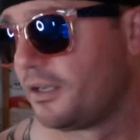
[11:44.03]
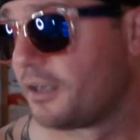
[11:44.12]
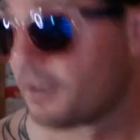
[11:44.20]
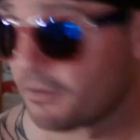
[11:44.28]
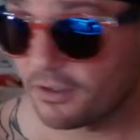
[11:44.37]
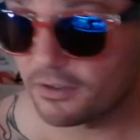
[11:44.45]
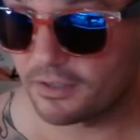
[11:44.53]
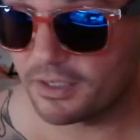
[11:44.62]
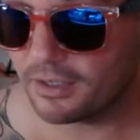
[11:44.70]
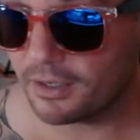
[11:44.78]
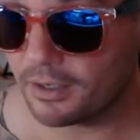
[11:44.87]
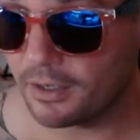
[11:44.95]
Well,
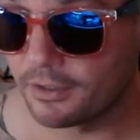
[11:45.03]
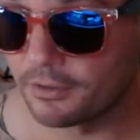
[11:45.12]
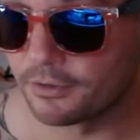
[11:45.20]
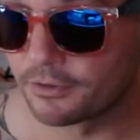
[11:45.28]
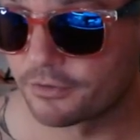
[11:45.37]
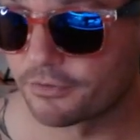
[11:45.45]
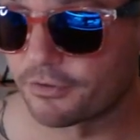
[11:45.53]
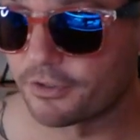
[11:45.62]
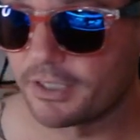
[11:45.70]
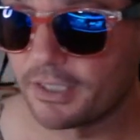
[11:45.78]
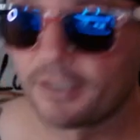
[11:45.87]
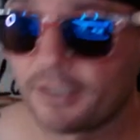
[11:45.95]
kid, I got news for
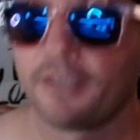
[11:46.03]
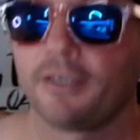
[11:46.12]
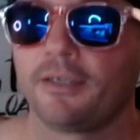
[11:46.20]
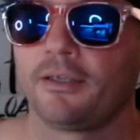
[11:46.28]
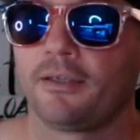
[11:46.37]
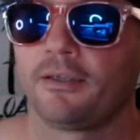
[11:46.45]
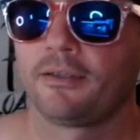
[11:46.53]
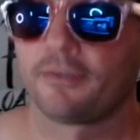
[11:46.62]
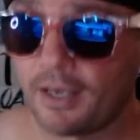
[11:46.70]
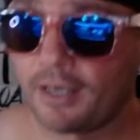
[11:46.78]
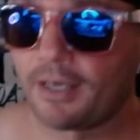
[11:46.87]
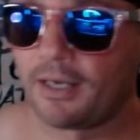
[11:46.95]
you.
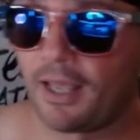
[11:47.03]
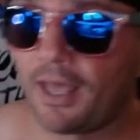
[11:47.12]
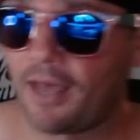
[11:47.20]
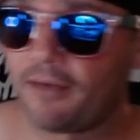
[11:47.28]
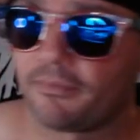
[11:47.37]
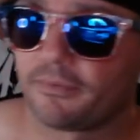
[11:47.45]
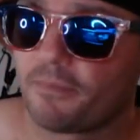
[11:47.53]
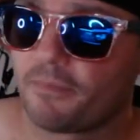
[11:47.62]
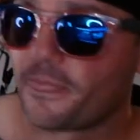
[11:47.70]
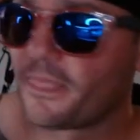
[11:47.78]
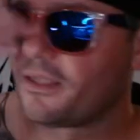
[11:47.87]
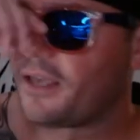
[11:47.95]
Not gonna happen.
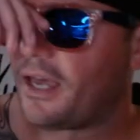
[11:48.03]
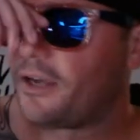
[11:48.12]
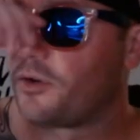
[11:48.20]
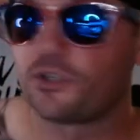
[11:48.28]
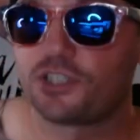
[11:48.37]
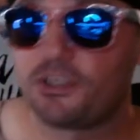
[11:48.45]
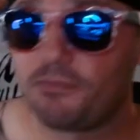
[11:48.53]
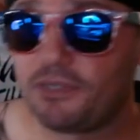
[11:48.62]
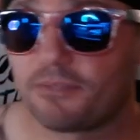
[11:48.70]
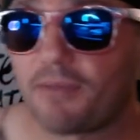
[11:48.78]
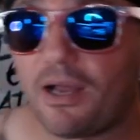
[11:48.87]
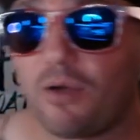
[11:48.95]
I don't know what she
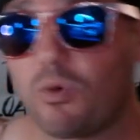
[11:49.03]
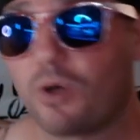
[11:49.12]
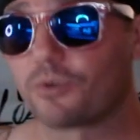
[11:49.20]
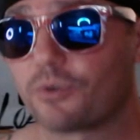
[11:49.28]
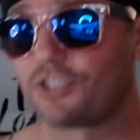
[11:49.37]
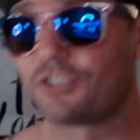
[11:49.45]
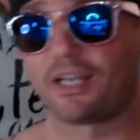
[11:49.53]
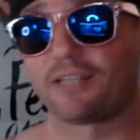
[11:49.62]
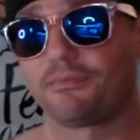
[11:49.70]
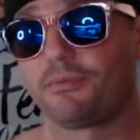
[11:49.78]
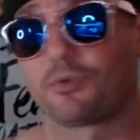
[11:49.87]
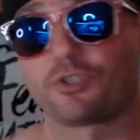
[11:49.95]
means by woke. She's gonna have
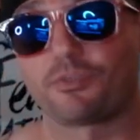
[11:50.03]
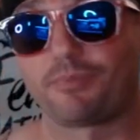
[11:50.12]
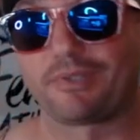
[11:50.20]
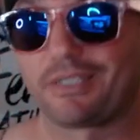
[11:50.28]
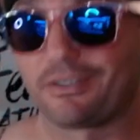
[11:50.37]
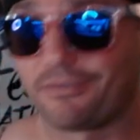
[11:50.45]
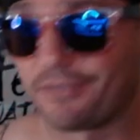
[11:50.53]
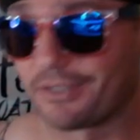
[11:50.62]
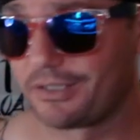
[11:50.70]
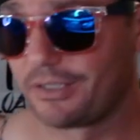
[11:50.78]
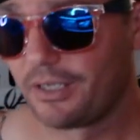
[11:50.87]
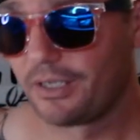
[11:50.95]
to be more
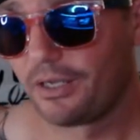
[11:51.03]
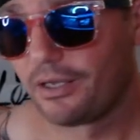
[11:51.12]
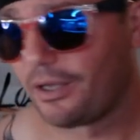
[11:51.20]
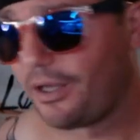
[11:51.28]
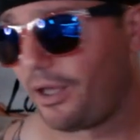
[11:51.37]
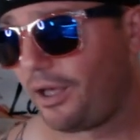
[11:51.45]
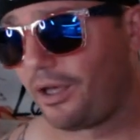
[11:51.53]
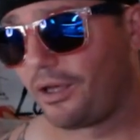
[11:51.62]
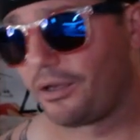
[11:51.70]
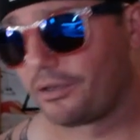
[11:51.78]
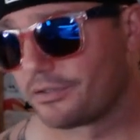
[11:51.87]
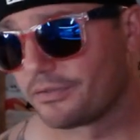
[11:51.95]
specific,
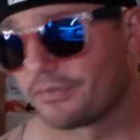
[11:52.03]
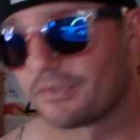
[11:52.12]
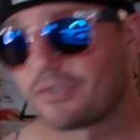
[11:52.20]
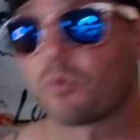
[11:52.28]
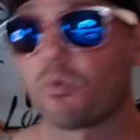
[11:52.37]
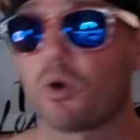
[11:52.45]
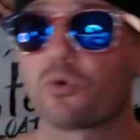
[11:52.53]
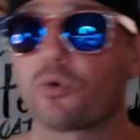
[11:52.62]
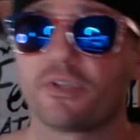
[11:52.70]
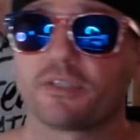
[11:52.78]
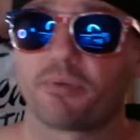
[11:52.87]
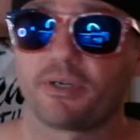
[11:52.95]
because it's the woke
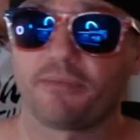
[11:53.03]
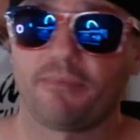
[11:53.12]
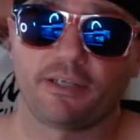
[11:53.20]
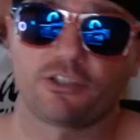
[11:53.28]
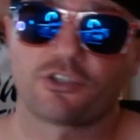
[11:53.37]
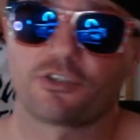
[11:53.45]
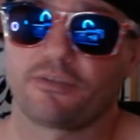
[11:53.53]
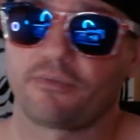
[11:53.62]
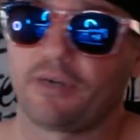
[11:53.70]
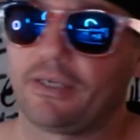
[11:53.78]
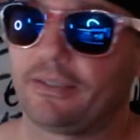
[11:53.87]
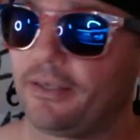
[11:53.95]
that's pretty mainstream
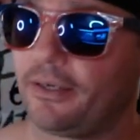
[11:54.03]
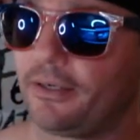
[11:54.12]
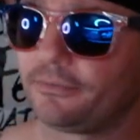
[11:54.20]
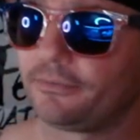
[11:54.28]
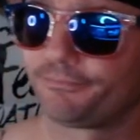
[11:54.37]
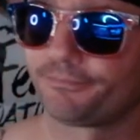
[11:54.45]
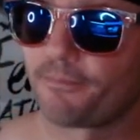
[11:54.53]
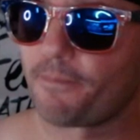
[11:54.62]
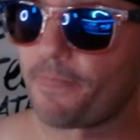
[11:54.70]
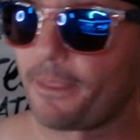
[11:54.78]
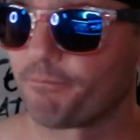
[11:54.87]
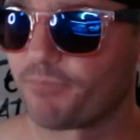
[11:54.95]
right now.
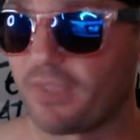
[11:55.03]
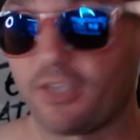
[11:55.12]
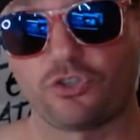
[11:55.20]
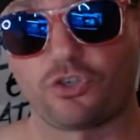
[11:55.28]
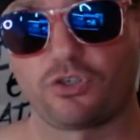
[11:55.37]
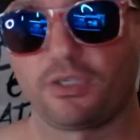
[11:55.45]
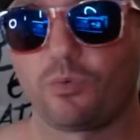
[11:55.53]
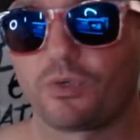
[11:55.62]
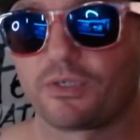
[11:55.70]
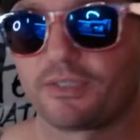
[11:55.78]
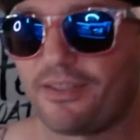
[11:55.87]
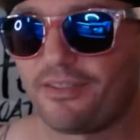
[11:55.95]
They certainly
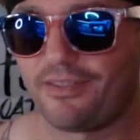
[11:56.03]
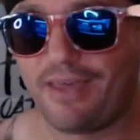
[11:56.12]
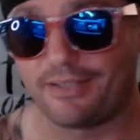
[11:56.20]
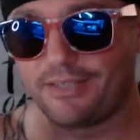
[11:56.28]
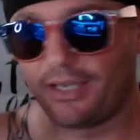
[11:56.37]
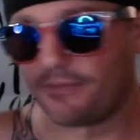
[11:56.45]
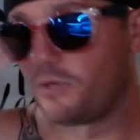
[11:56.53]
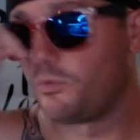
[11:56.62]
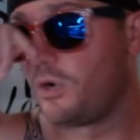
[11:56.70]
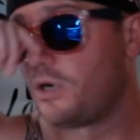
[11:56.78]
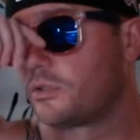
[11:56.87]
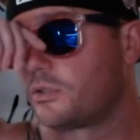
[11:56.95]
weren't that type of
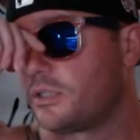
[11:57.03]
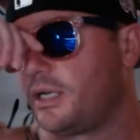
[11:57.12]
woke.